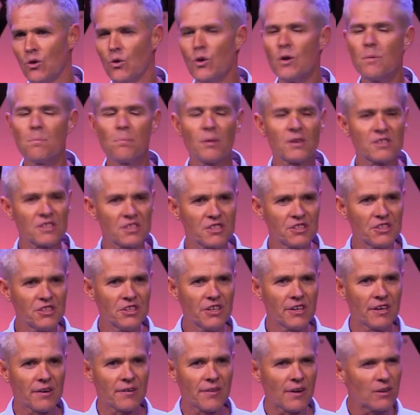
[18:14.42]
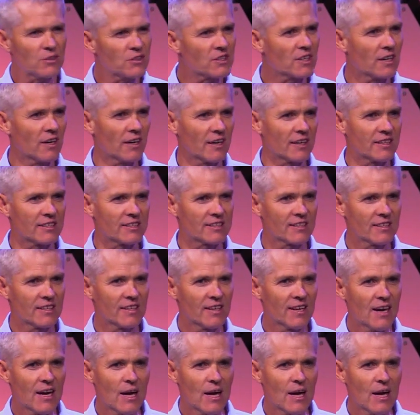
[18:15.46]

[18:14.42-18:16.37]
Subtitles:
Louis Pasteur, those guys,